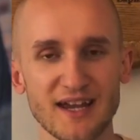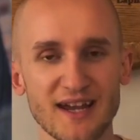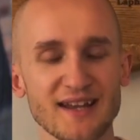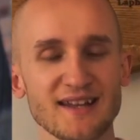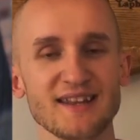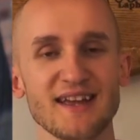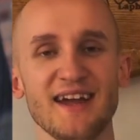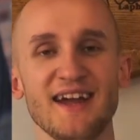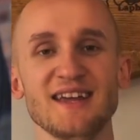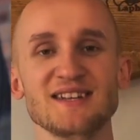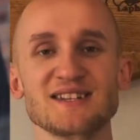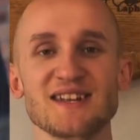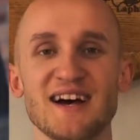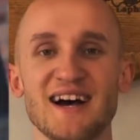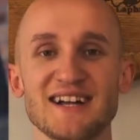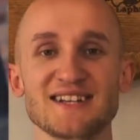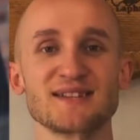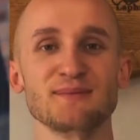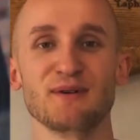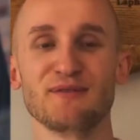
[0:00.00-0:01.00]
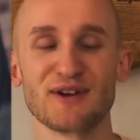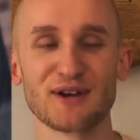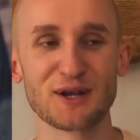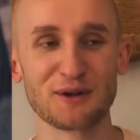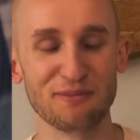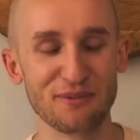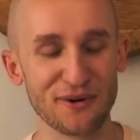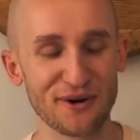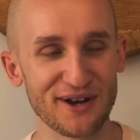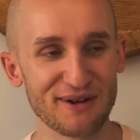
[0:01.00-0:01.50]
Cadenheads and asked him if I
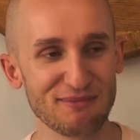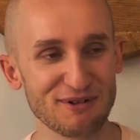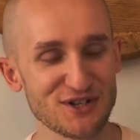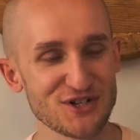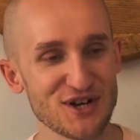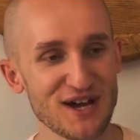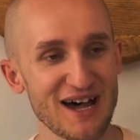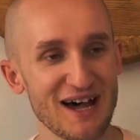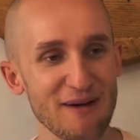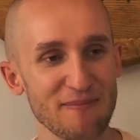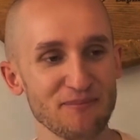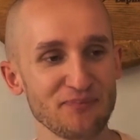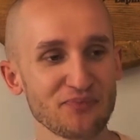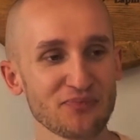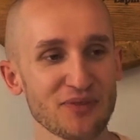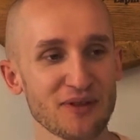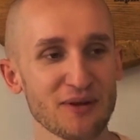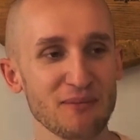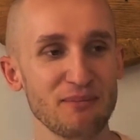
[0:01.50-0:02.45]
could pour him a dram.